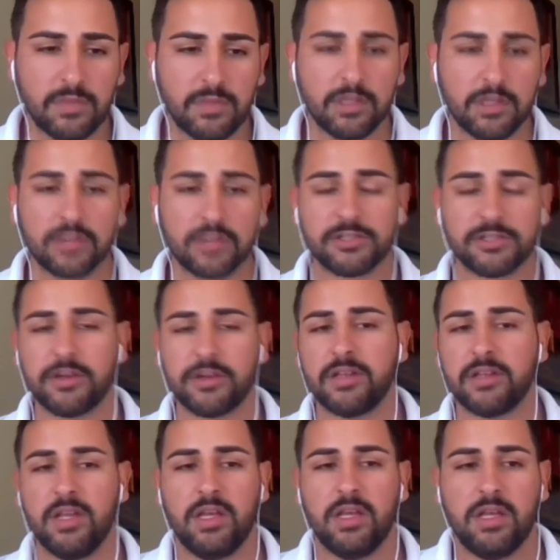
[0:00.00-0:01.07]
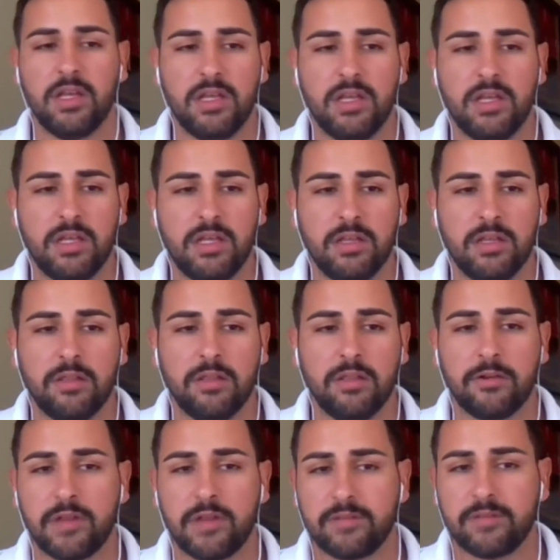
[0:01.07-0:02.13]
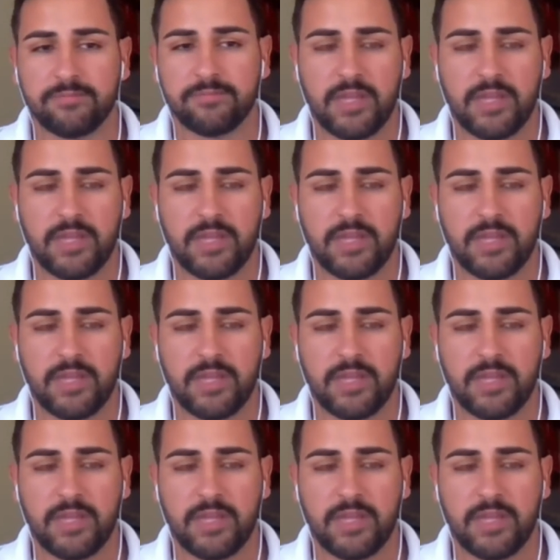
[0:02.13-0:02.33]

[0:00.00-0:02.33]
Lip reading: I started learning,